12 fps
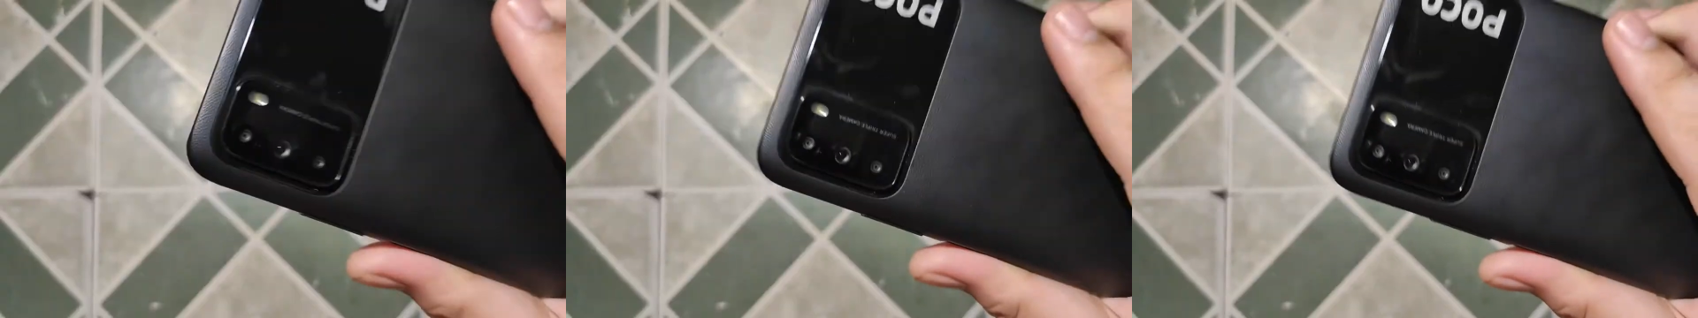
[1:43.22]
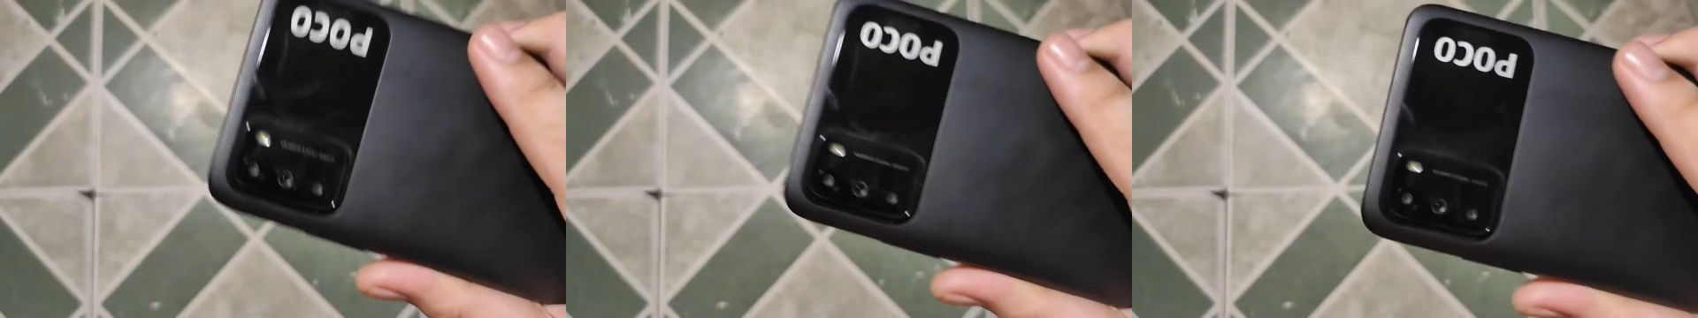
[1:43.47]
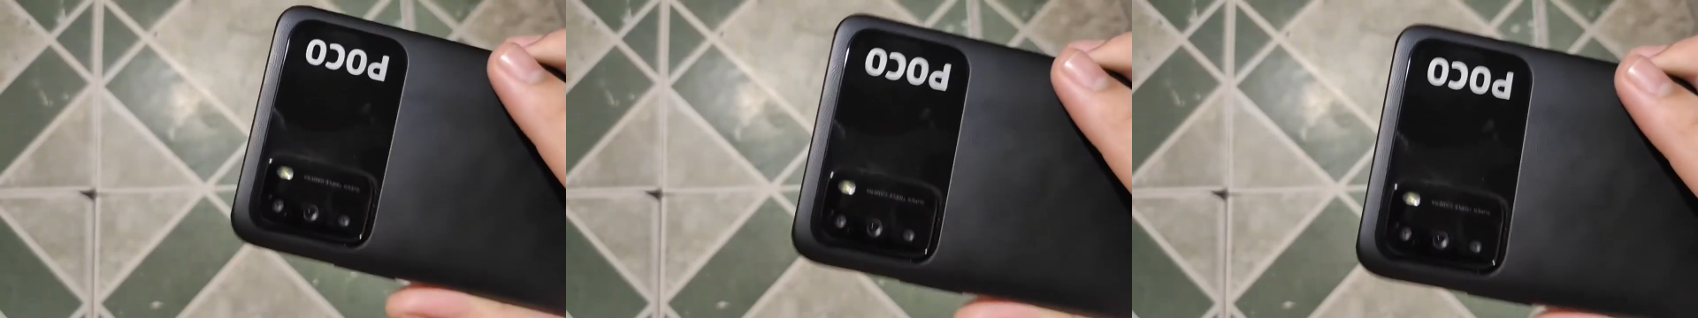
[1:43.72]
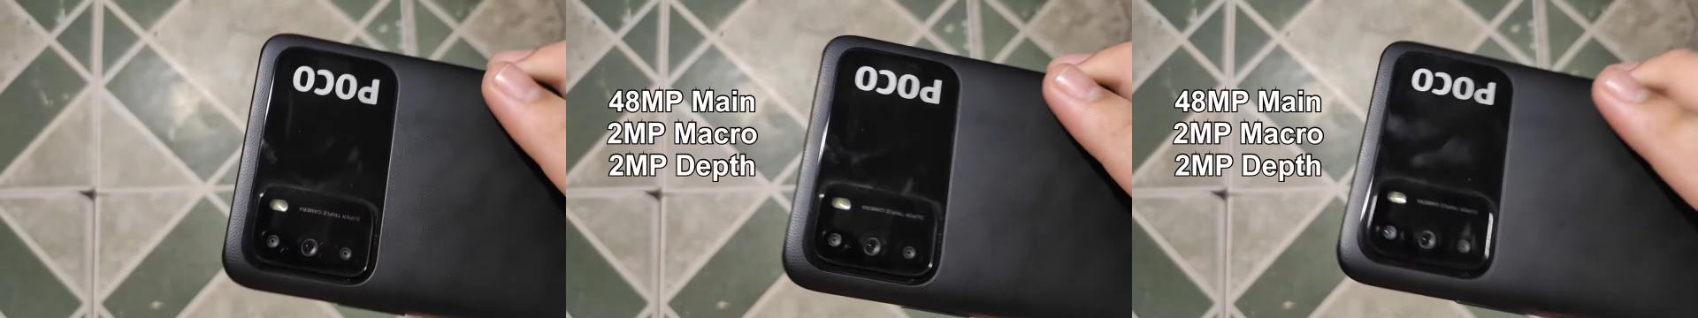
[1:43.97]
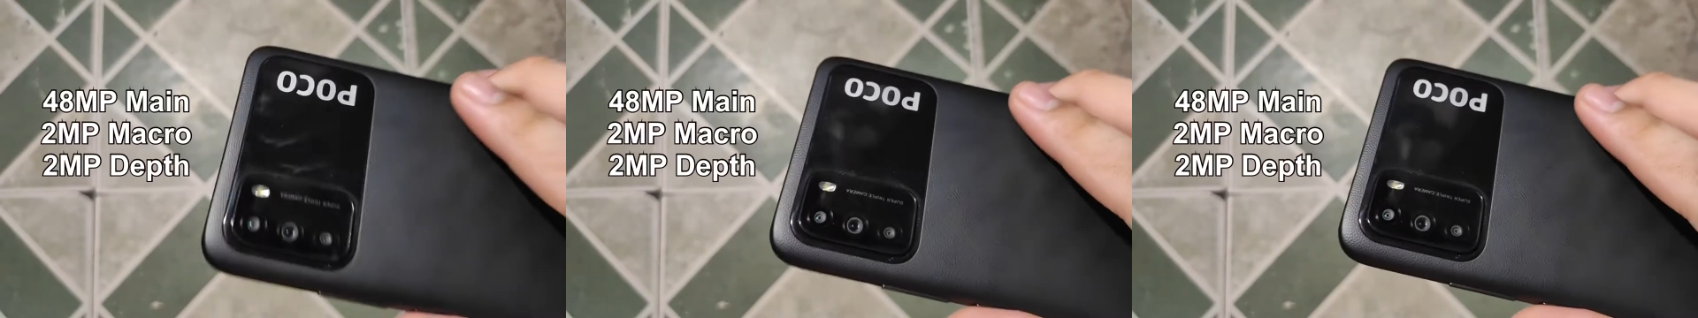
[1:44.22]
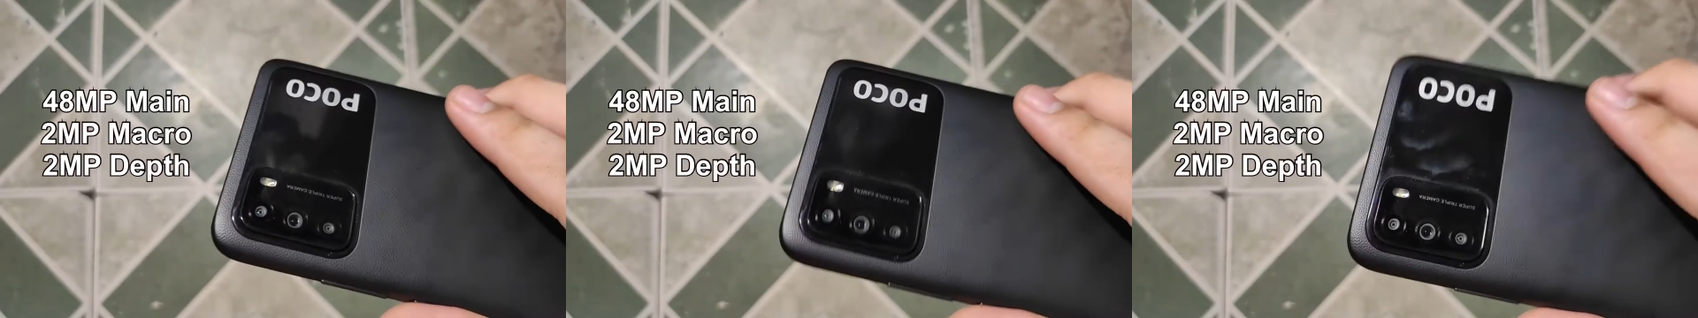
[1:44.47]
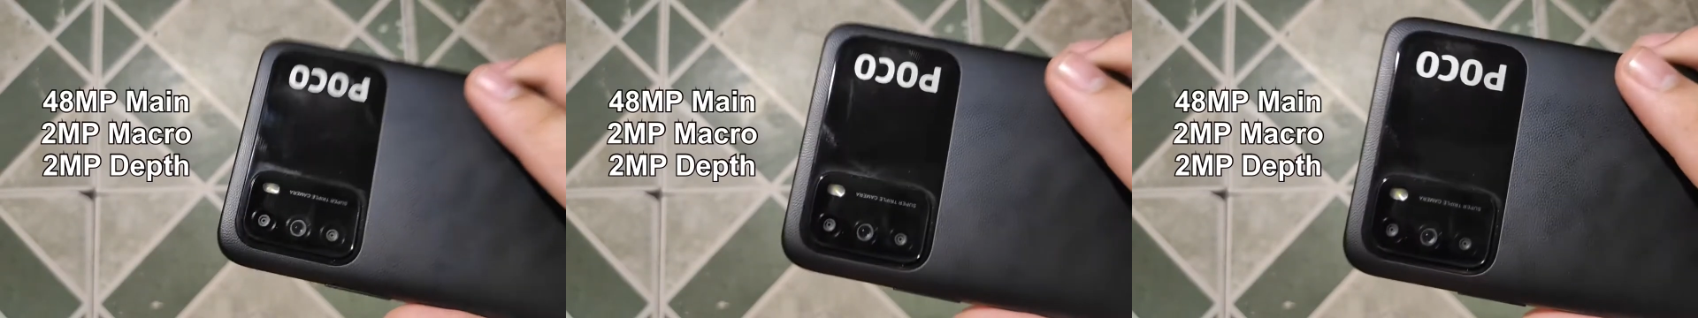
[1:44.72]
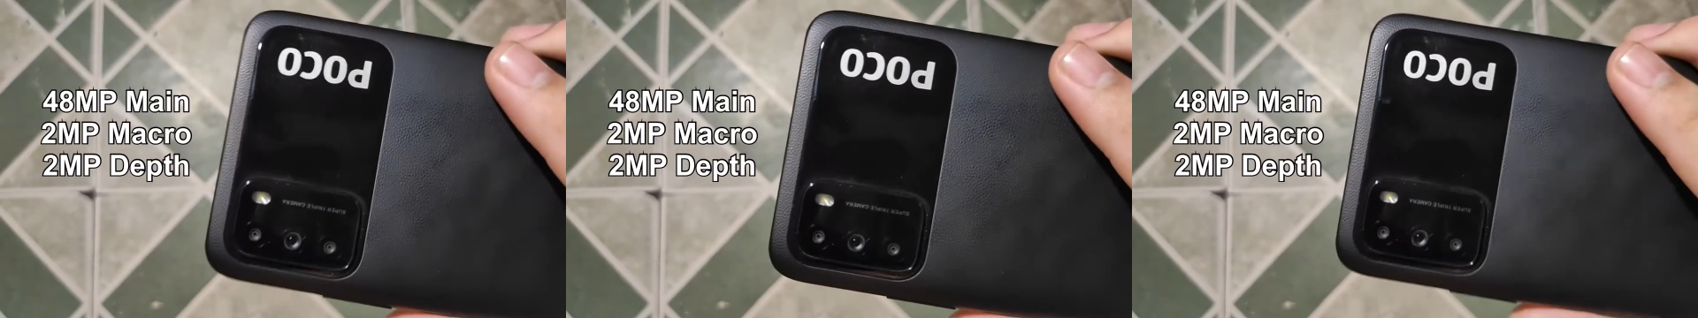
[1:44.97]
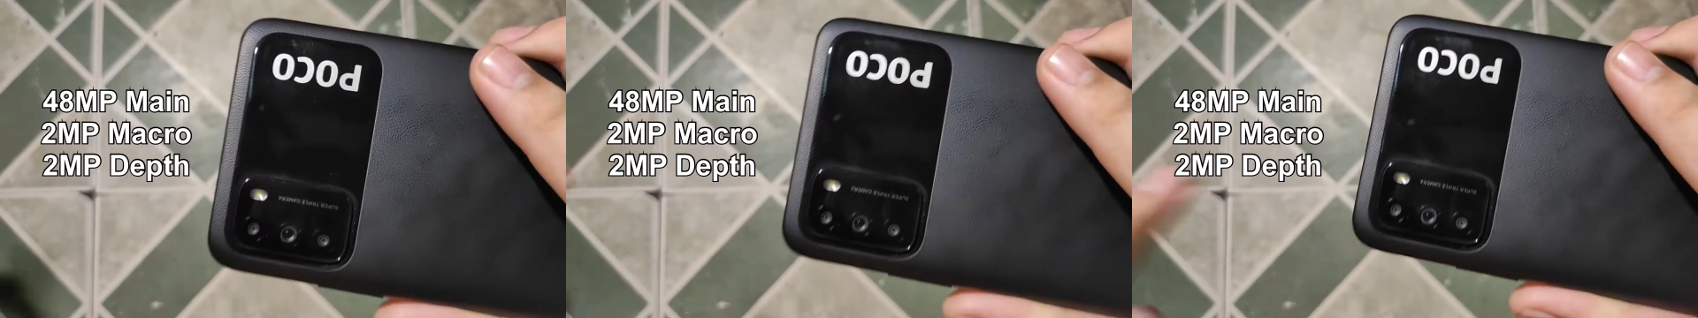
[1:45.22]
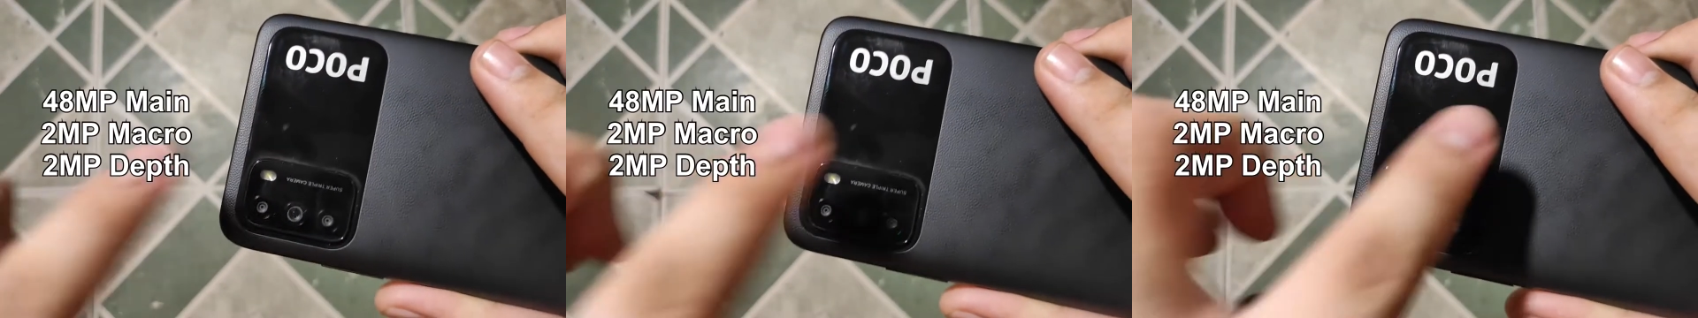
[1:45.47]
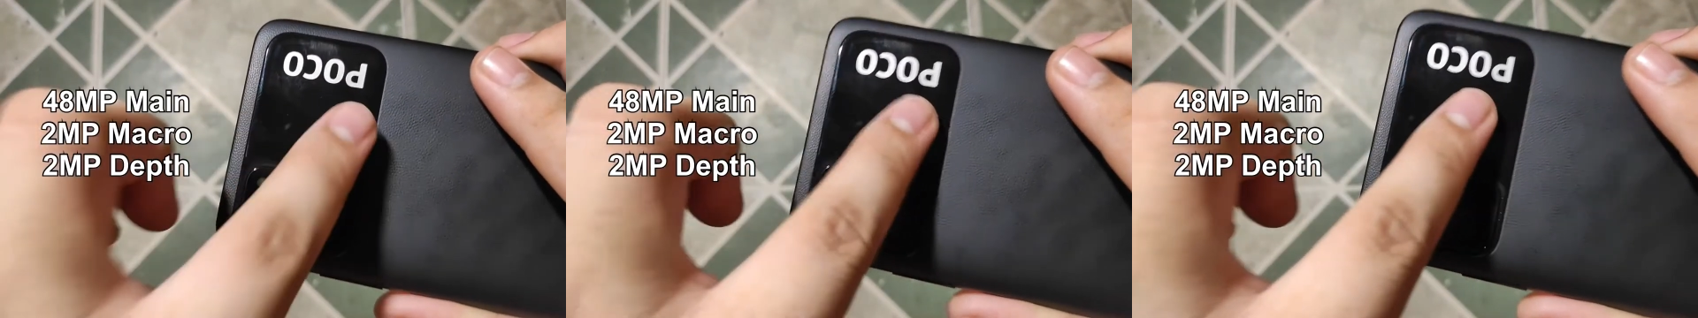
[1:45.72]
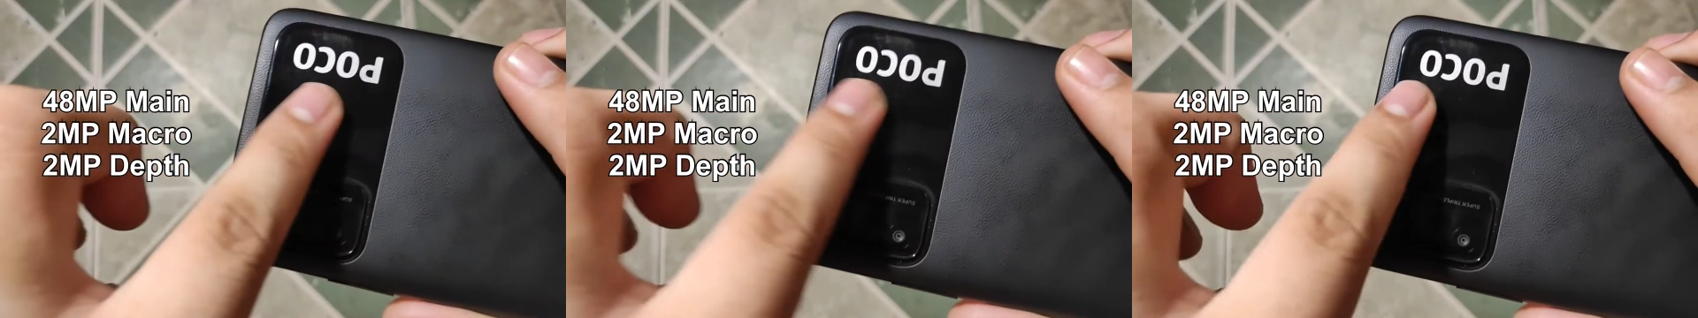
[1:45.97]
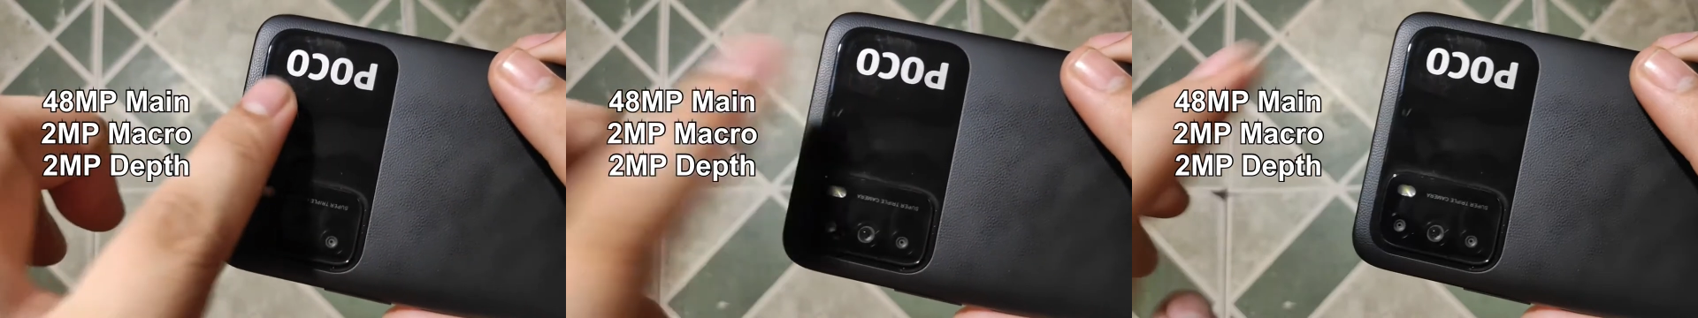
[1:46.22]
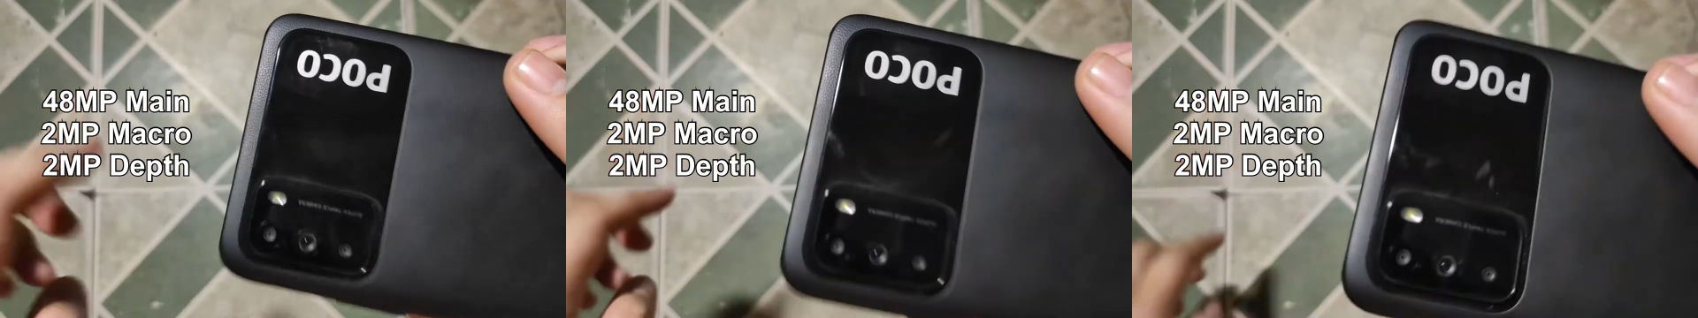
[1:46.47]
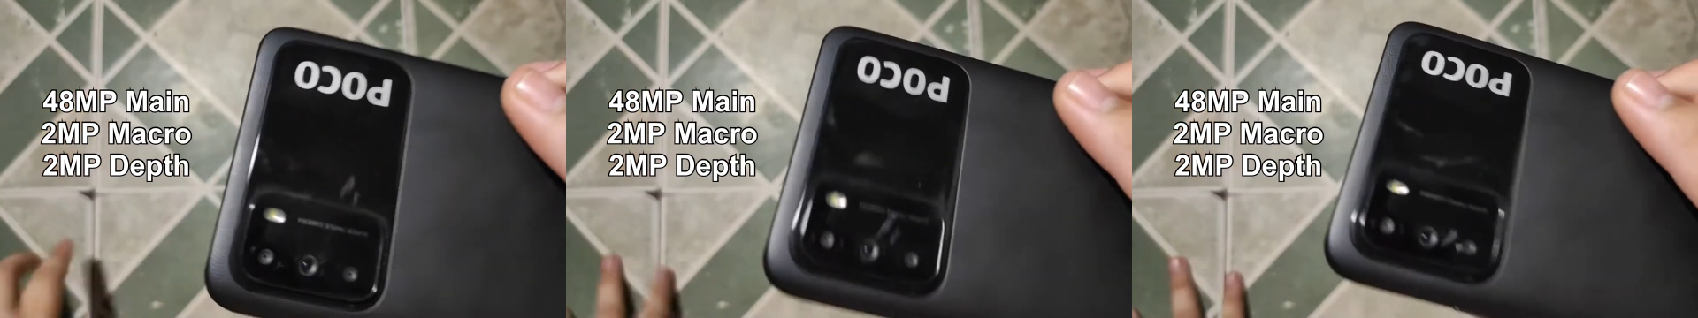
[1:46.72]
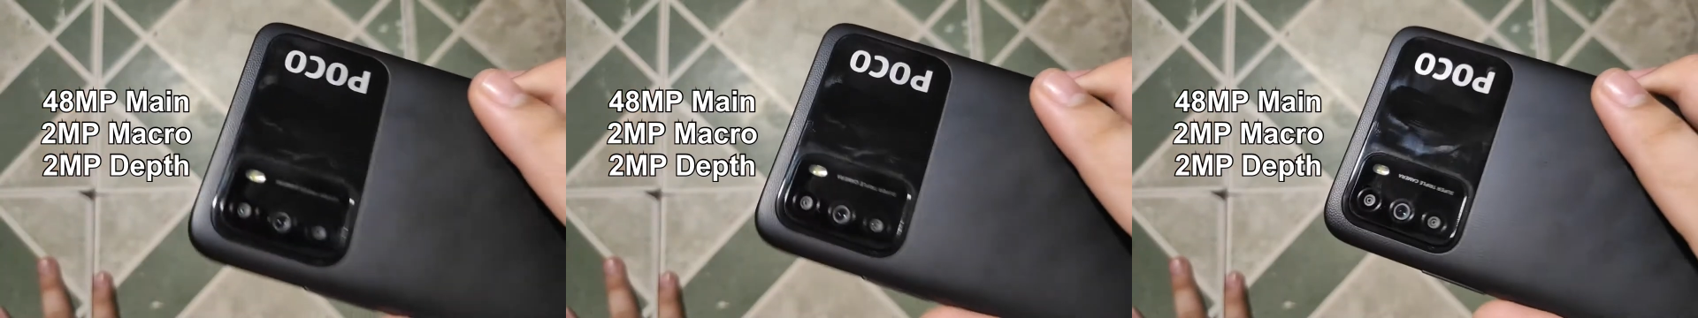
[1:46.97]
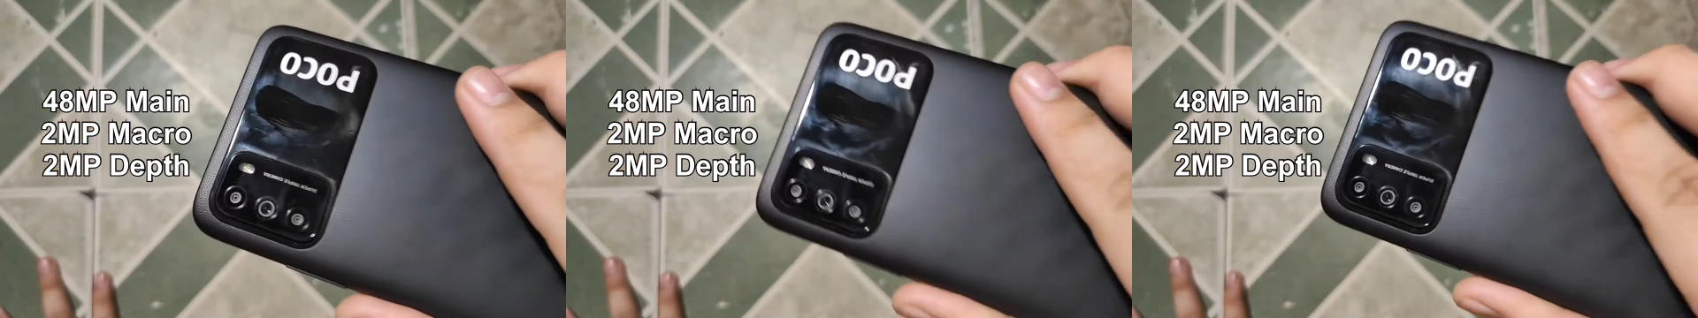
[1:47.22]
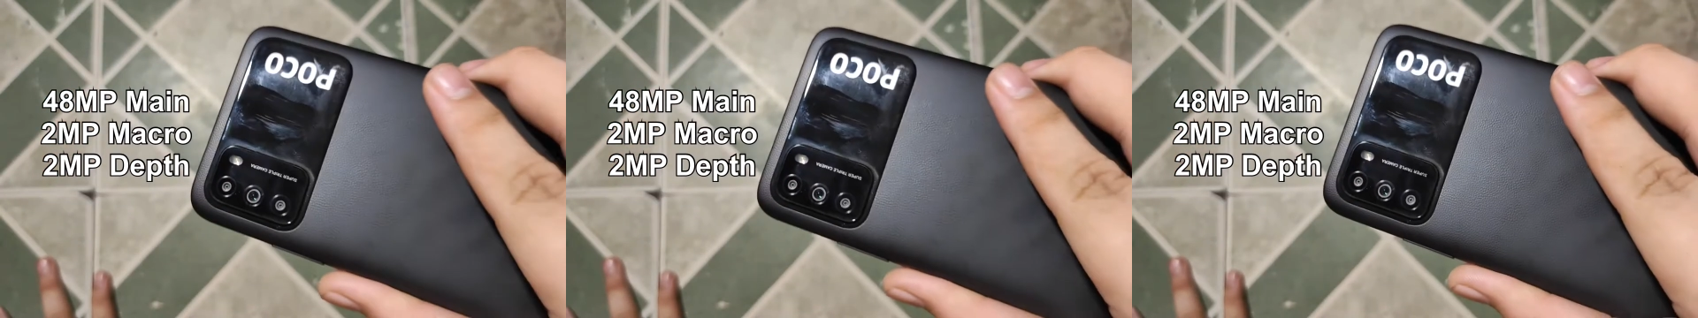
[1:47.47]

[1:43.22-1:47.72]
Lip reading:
No face is visible, so there are no lips to read.